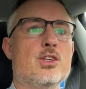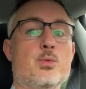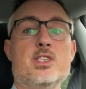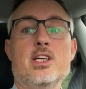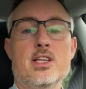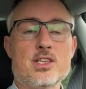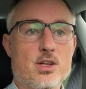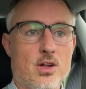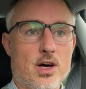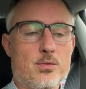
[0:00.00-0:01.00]
So we see this a
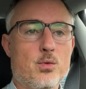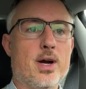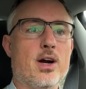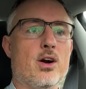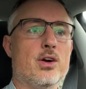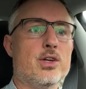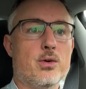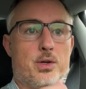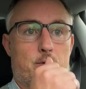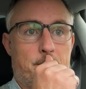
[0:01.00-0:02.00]
lot, where
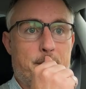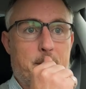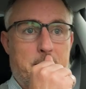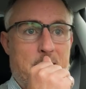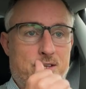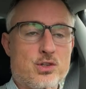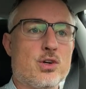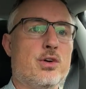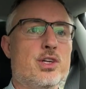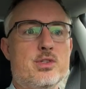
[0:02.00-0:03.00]
you're reviewing a tax
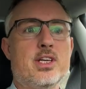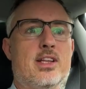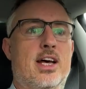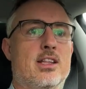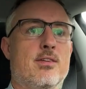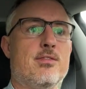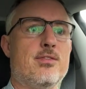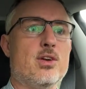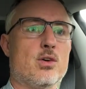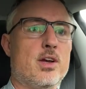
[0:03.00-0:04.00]
return, you see that
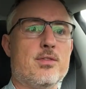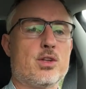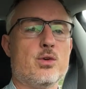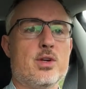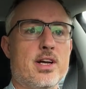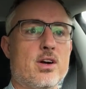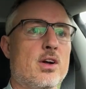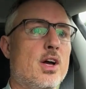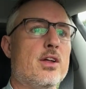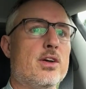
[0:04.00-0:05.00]
they've included their
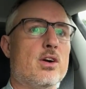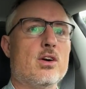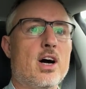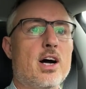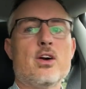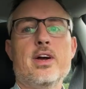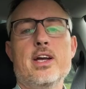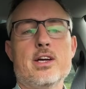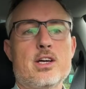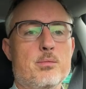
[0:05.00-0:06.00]
IRA
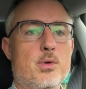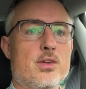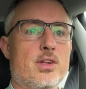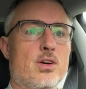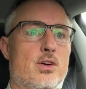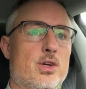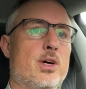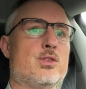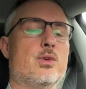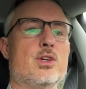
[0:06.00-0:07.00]
income on their
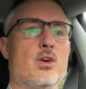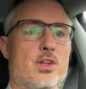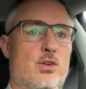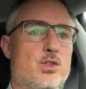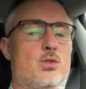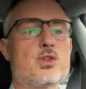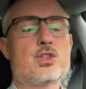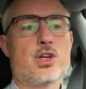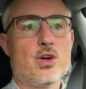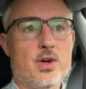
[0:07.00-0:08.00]
U.S. return and their Social
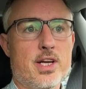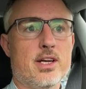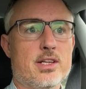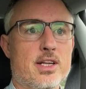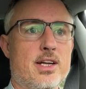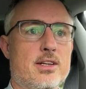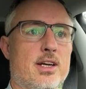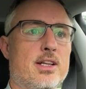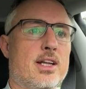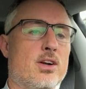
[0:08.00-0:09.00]
Security, and then
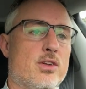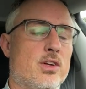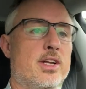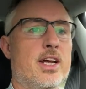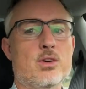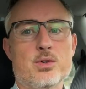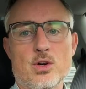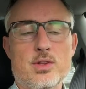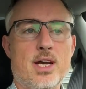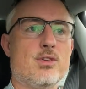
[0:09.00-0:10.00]
on their Canadian
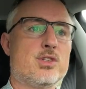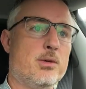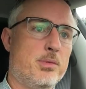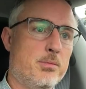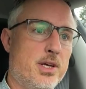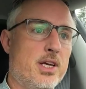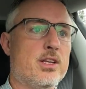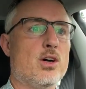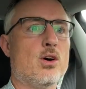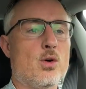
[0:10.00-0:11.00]
return they have their CPP and
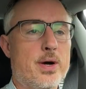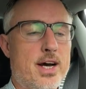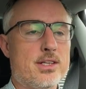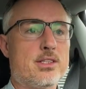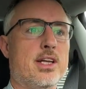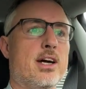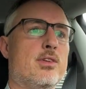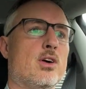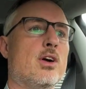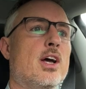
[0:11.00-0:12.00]
their OAS, and they have
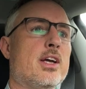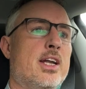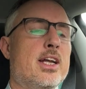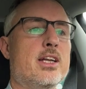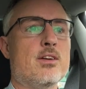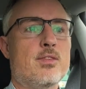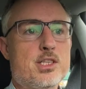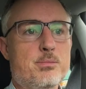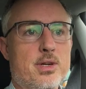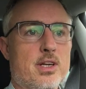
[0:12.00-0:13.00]
their Canadian
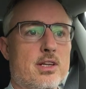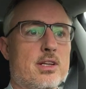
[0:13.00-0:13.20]
investment